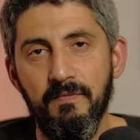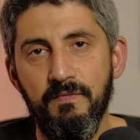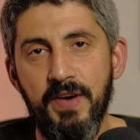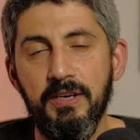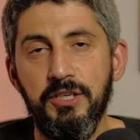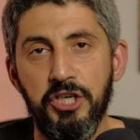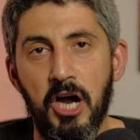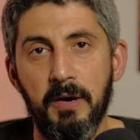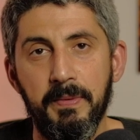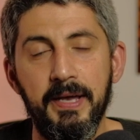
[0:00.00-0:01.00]
very
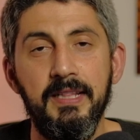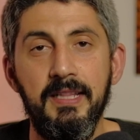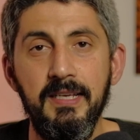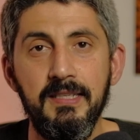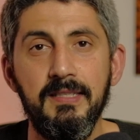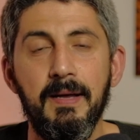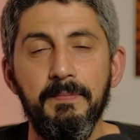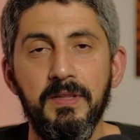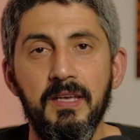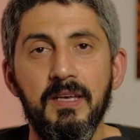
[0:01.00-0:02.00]
sharp, and this is
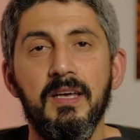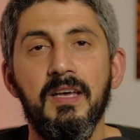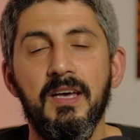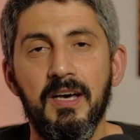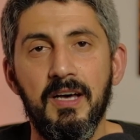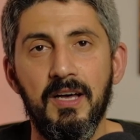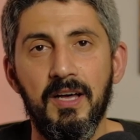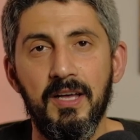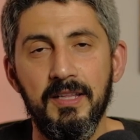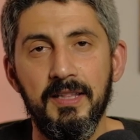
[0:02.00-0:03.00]
something
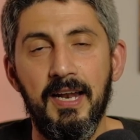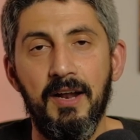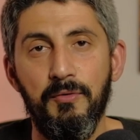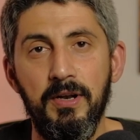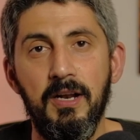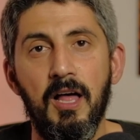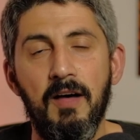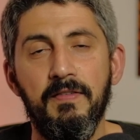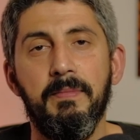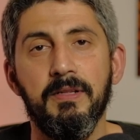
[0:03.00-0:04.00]
that I really
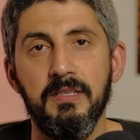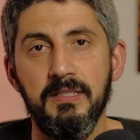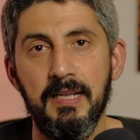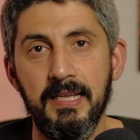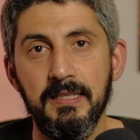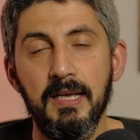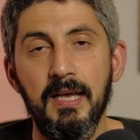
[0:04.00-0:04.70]
love about this lens.